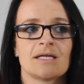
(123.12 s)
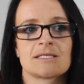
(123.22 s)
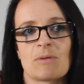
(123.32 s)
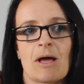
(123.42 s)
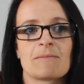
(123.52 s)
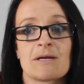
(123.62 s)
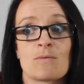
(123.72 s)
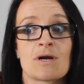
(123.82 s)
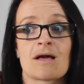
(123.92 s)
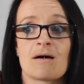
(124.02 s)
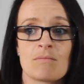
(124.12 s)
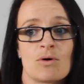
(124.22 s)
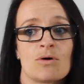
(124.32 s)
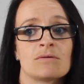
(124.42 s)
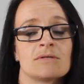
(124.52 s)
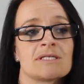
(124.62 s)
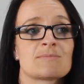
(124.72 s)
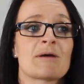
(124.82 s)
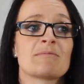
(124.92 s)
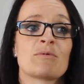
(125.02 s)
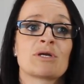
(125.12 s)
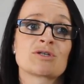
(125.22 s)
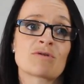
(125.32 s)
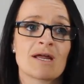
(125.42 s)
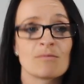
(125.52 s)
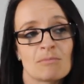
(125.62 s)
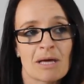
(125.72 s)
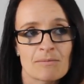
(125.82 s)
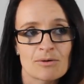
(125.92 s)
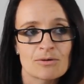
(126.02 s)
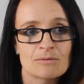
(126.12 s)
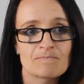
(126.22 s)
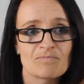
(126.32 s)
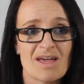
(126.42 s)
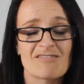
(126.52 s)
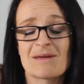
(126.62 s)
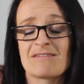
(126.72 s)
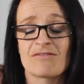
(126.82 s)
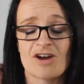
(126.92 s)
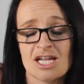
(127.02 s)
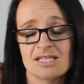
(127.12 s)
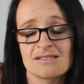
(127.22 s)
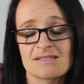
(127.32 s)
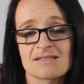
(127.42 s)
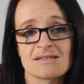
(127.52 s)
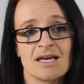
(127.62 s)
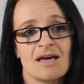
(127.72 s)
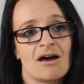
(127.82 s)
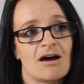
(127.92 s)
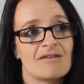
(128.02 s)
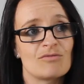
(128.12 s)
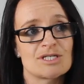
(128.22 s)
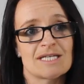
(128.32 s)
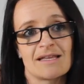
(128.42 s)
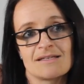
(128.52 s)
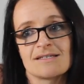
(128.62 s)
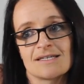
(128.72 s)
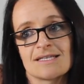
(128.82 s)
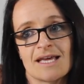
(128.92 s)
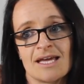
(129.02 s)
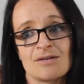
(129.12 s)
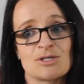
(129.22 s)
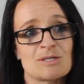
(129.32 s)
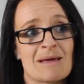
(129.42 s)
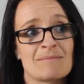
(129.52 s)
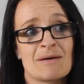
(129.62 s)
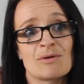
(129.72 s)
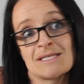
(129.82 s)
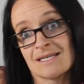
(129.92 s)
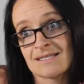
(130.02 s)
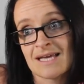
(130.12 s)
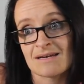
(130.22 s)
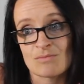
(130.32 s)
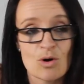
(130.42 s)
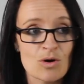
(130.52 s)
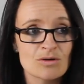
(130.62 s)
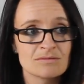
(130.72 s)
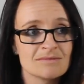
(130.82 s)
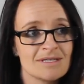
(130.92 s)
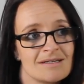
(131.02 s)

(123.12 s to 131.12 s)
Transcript: inspired me to want to come more, inspired me to want to train with people. I've made friends. I've watched others succeed, which has made me want to succeed more.